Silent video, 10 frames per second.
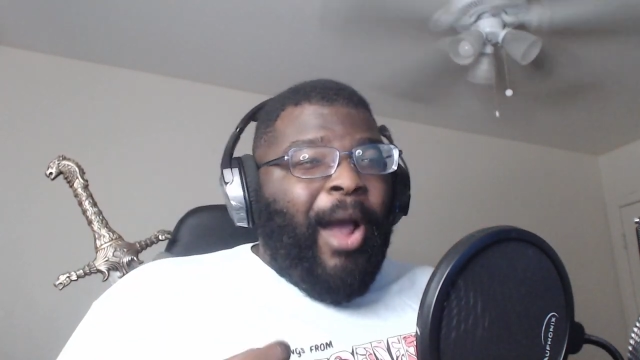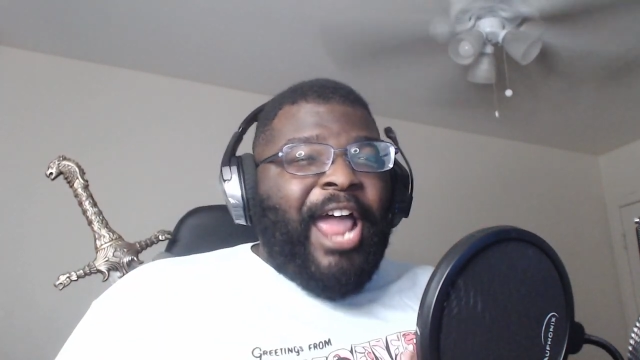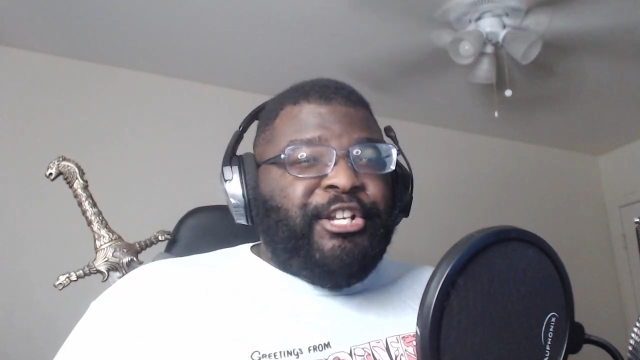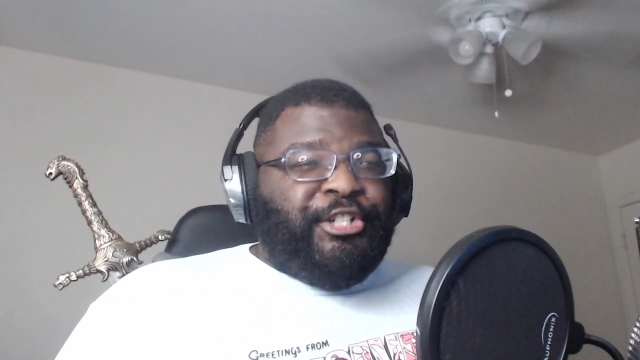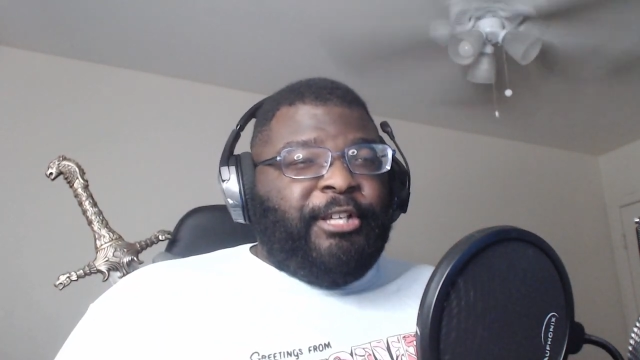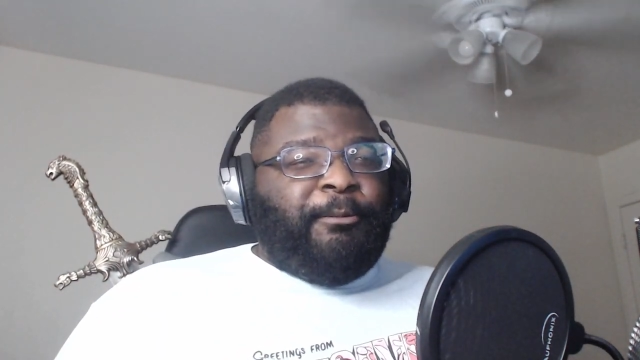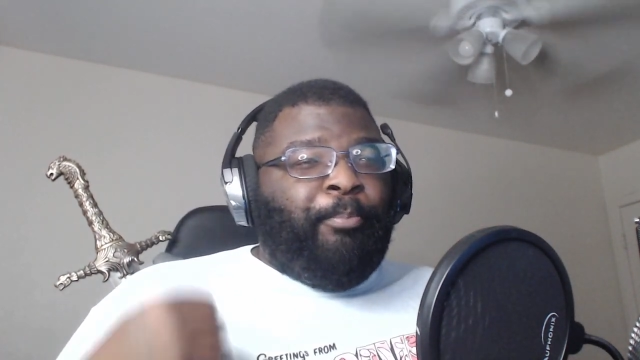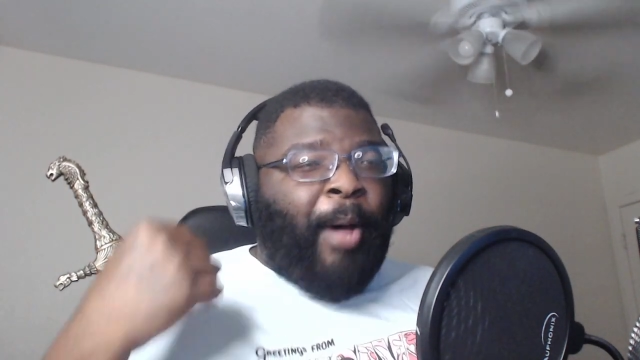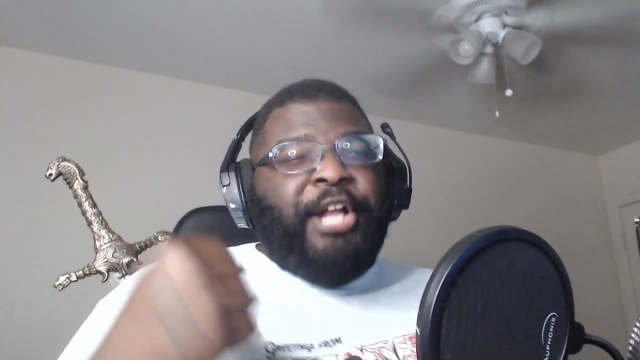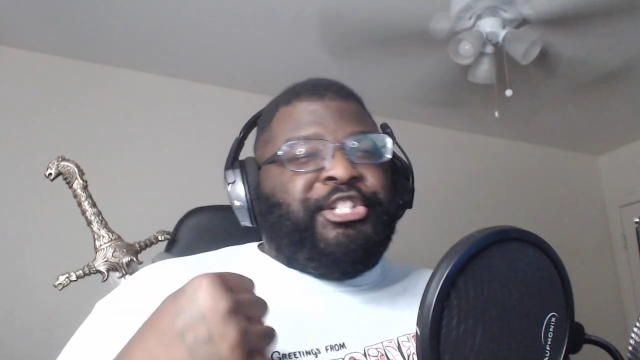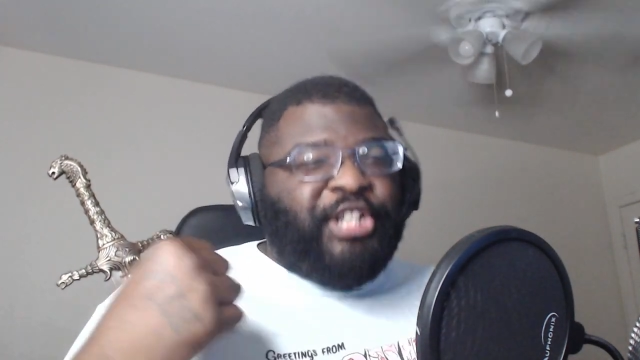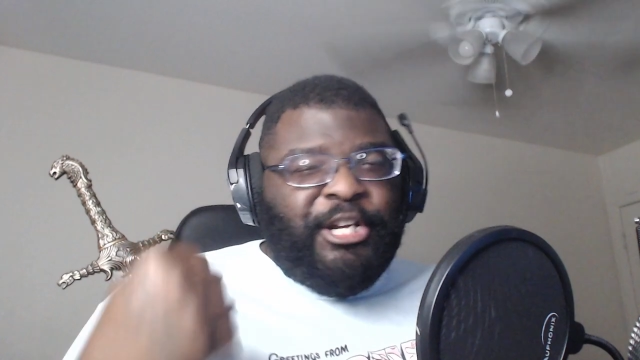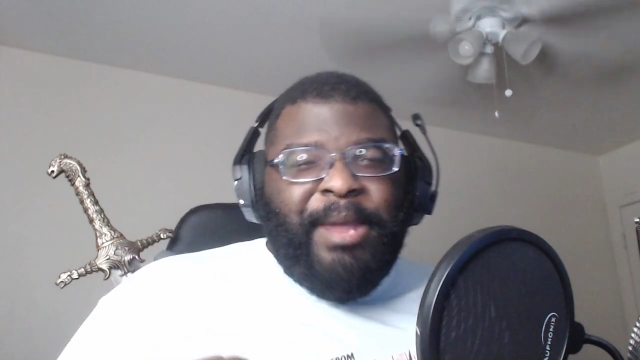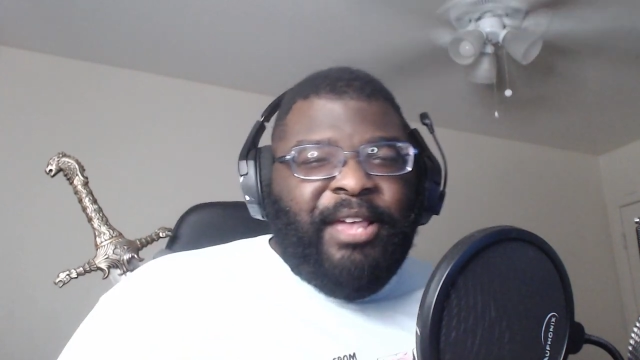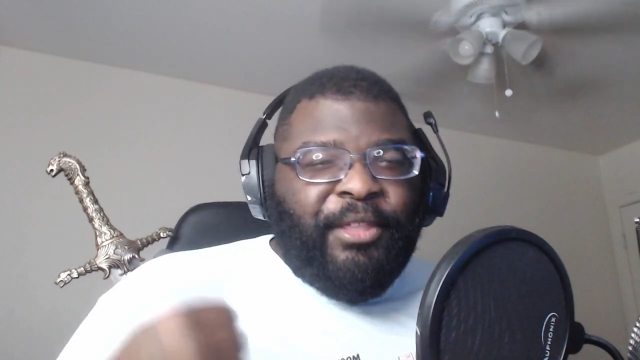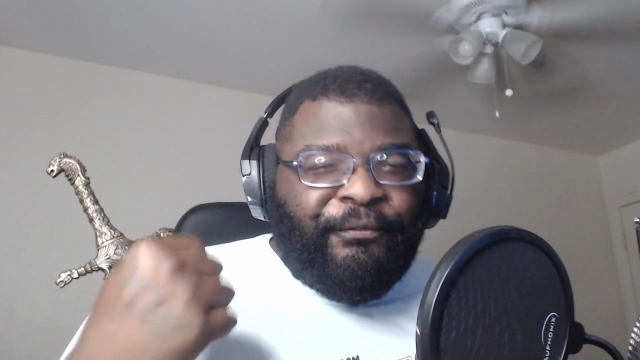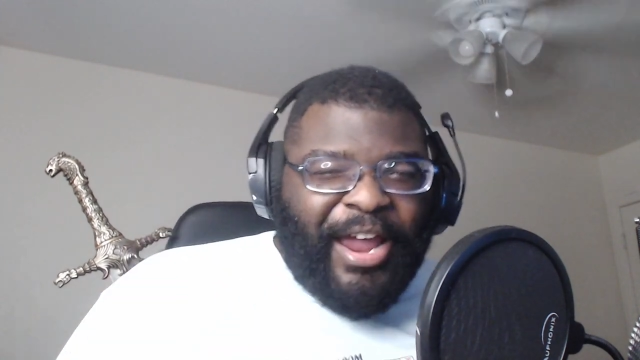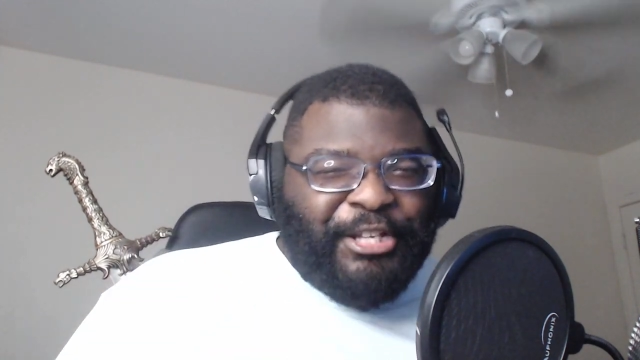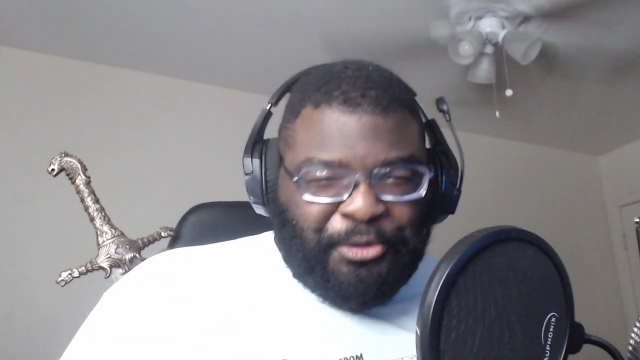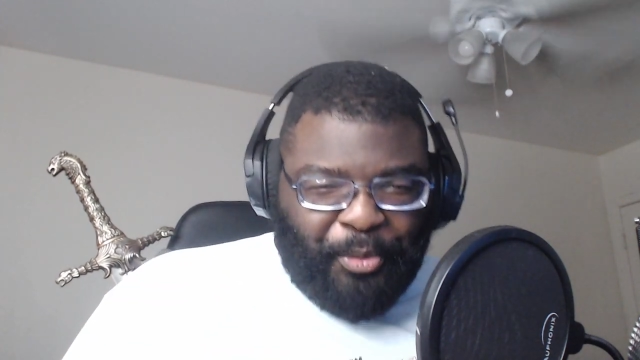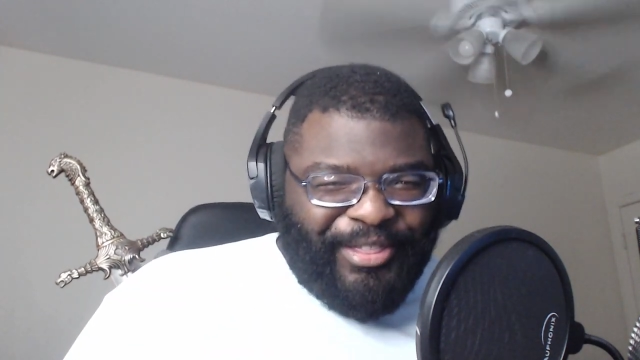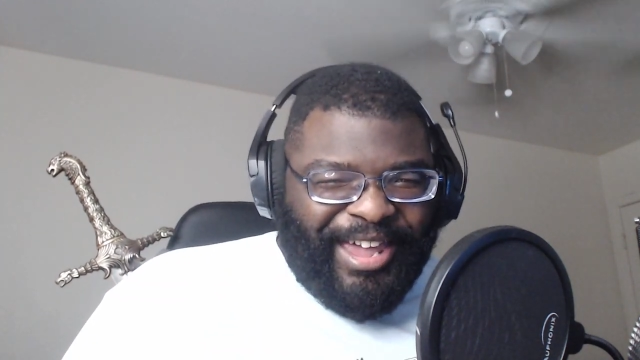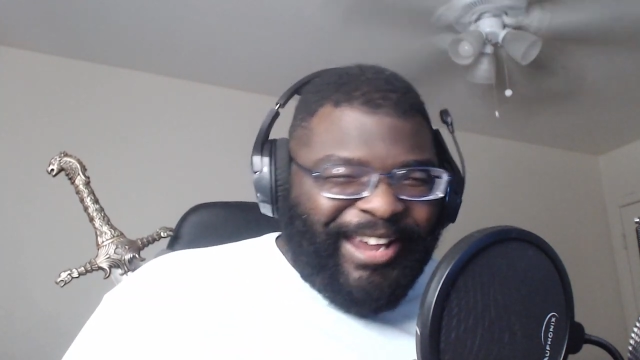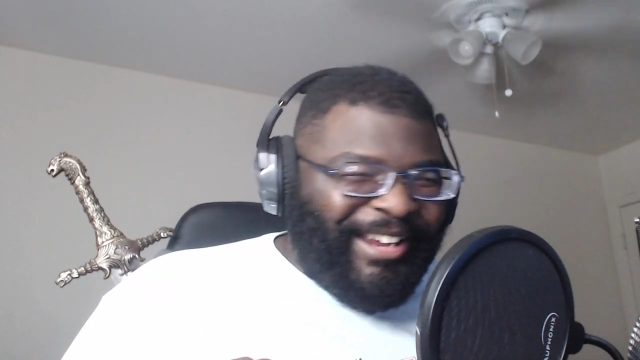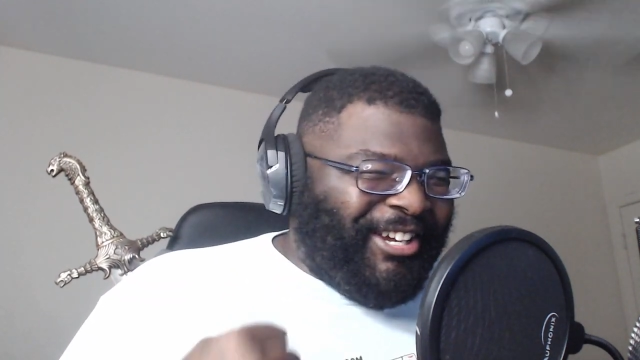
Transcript: and just punching me in the face with it.